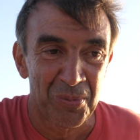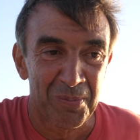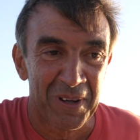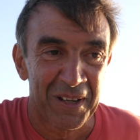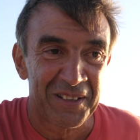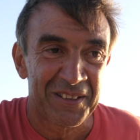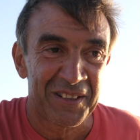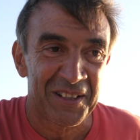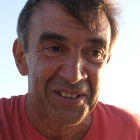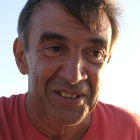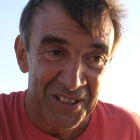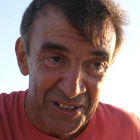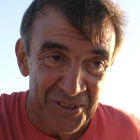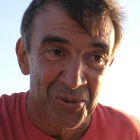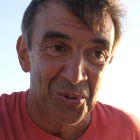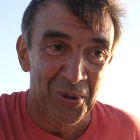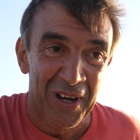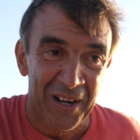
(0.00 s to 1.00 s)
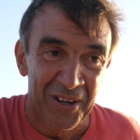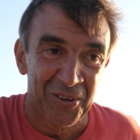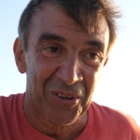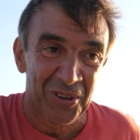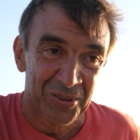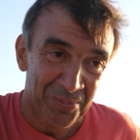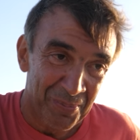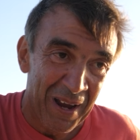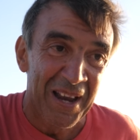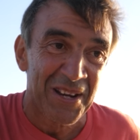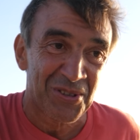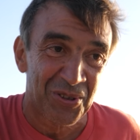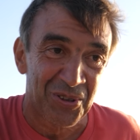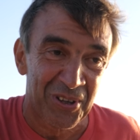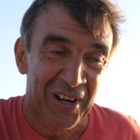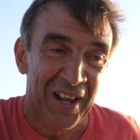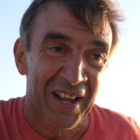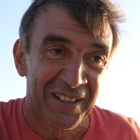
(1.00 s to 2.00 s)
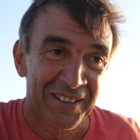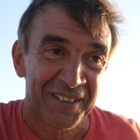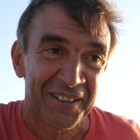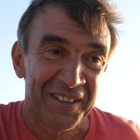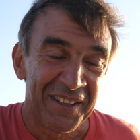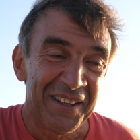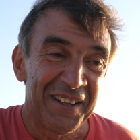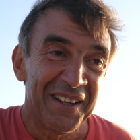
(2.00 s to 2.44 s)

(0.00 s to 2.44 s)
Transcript: But since we are not mice or rats,